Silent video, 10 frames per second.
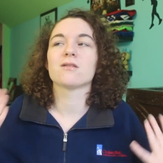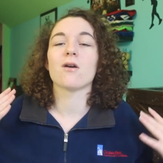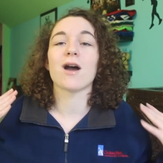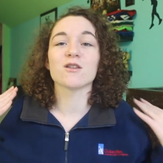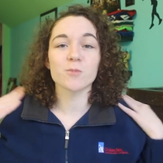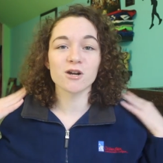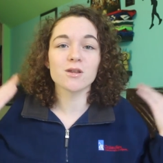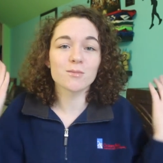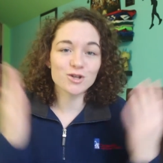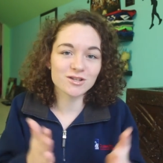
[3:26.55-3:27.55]
So I was part of
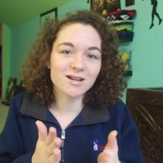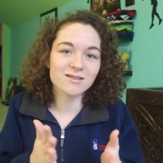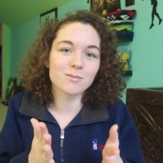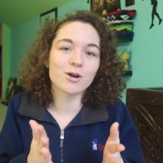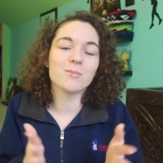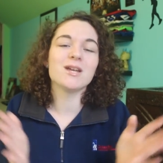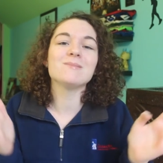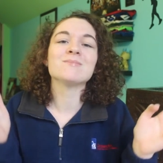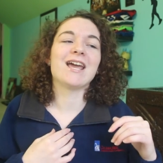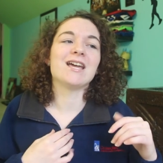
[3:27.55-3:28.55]
the merchandise
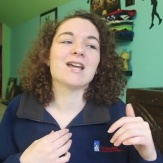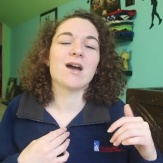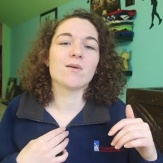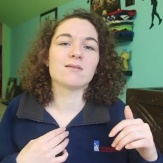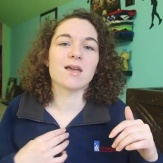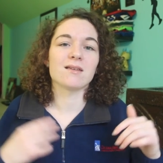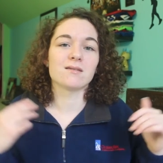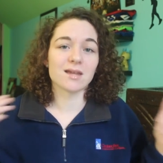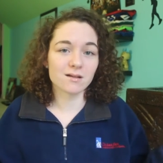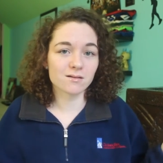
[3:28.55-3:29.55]
department and I was a
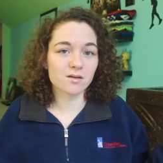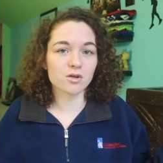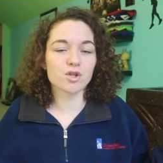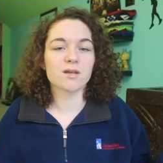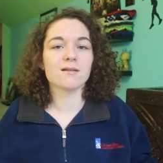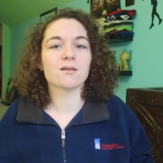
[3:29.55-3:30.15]
sales associate.